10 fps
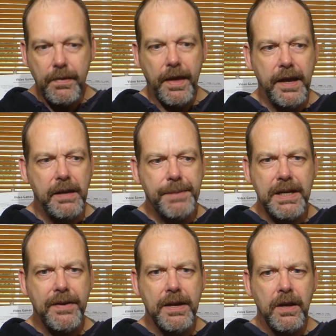And then be
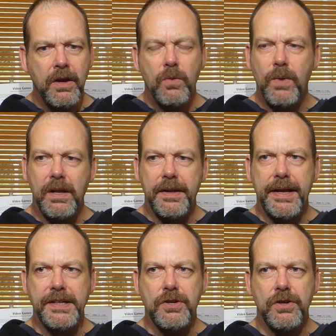going, well,
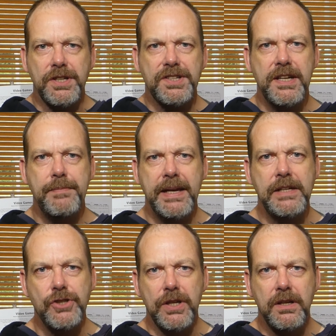it's got a C
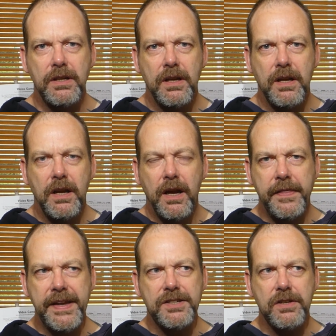major, and
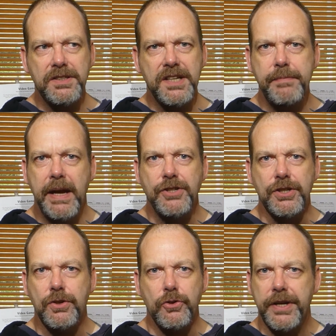then it's got a D major
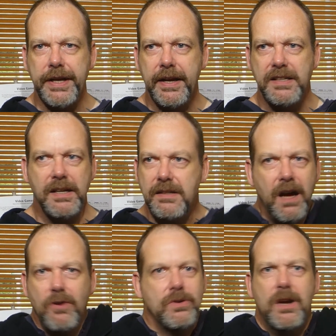chord in it. It's like,
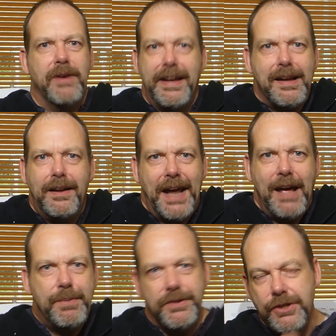no, it can't
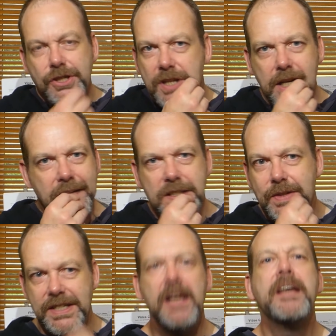happen. You just can't do
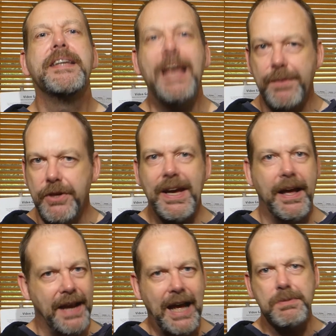this. Yep, you
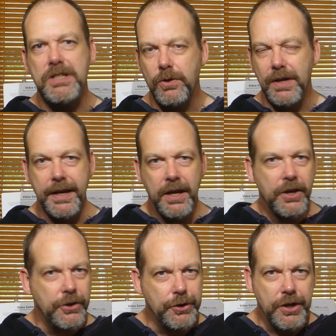can, absolutely.
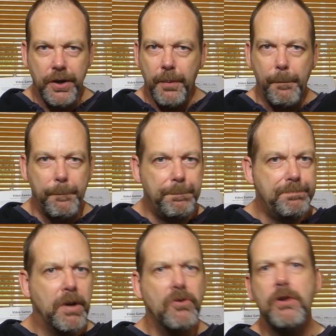You can
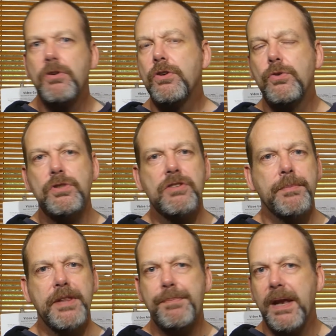borrow chords
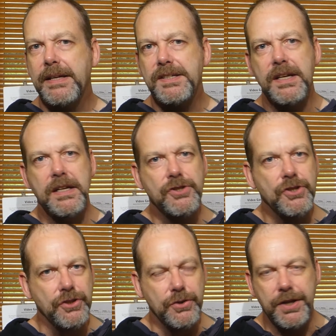from other places.
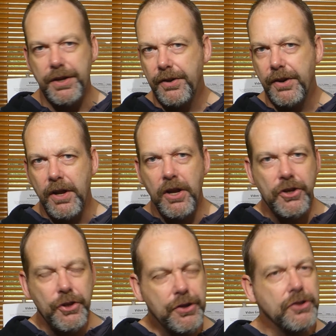You can
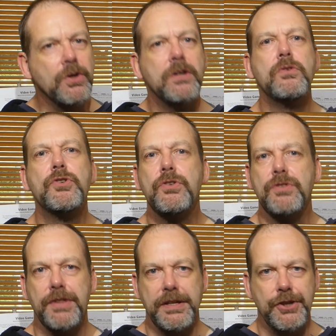do all sorts
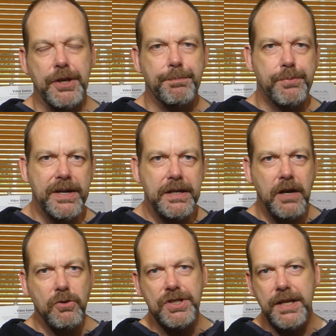of things. You can bring
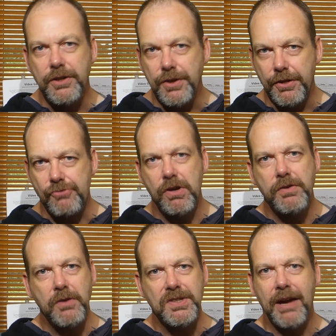notes in, you can throw
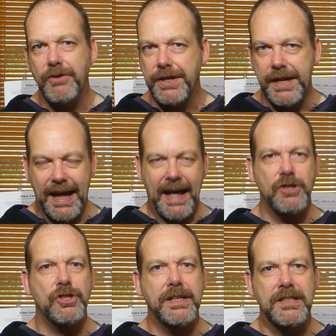notes out, you can
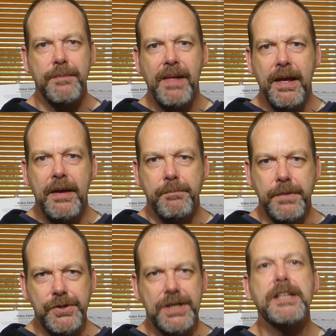hash things up.
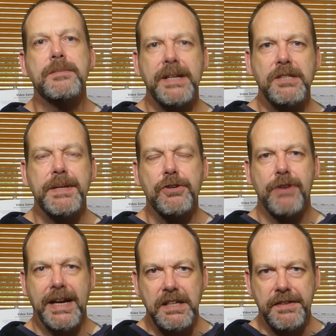Music is meant to be
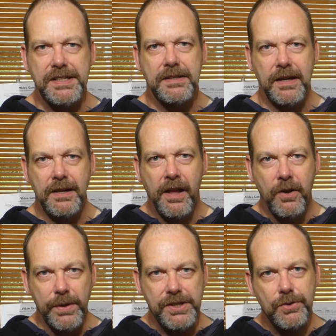creative, it's art.
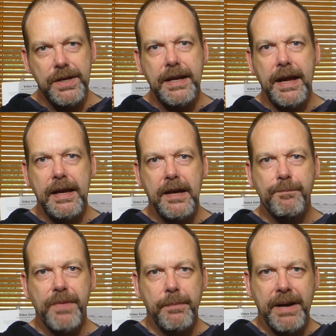We're talking here
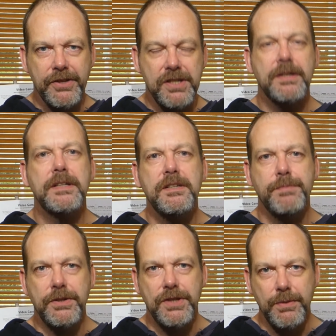about the science of music.